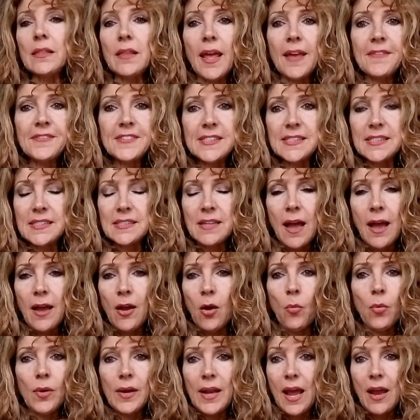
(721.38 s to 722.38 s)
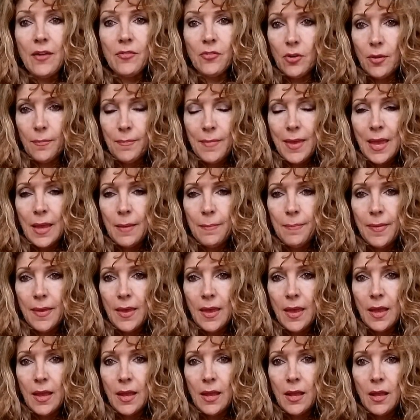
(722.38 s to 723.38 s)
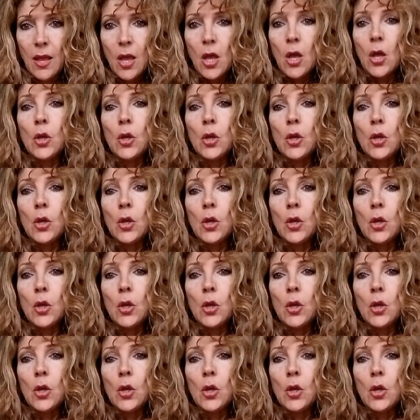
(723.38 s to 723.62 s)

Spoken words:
lifestyle, whatever it may be.